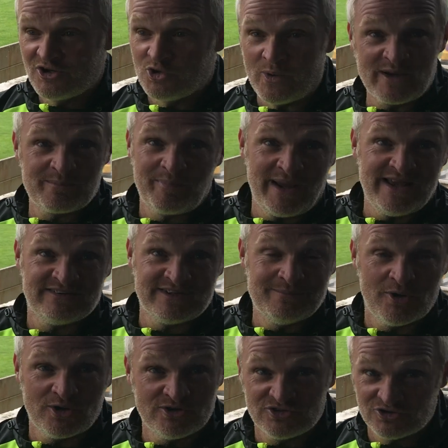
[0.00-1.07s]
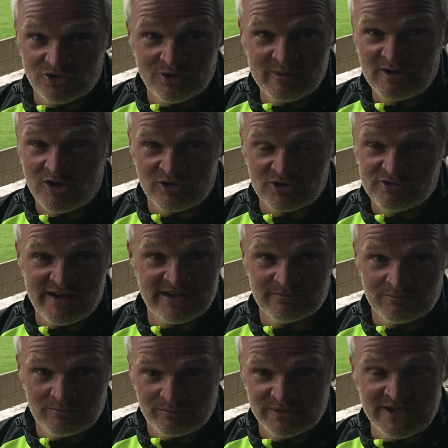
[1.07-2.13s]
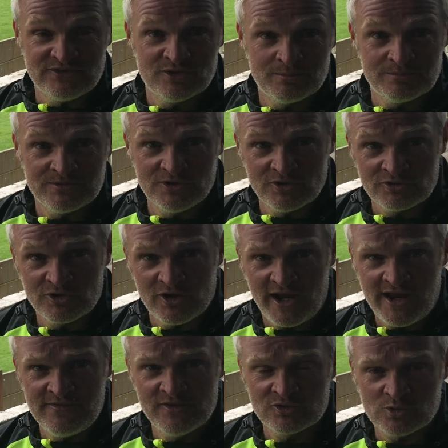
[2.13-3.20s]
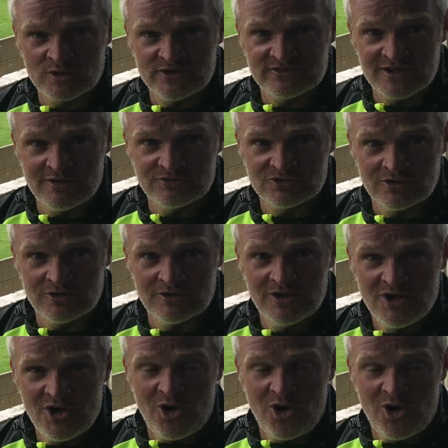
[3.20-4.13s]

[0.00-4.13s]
quick pacey boys so we've got a great blend of you know in the squad itself so